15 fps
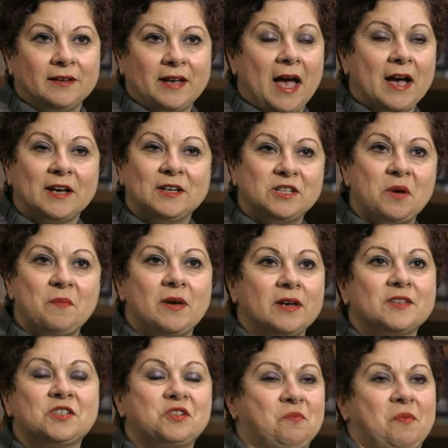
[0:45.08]

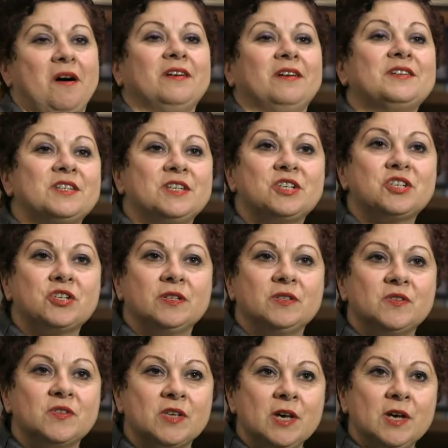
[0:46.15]
academics to
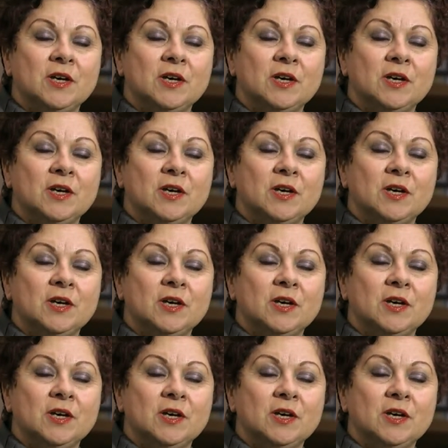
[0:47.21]
politicians,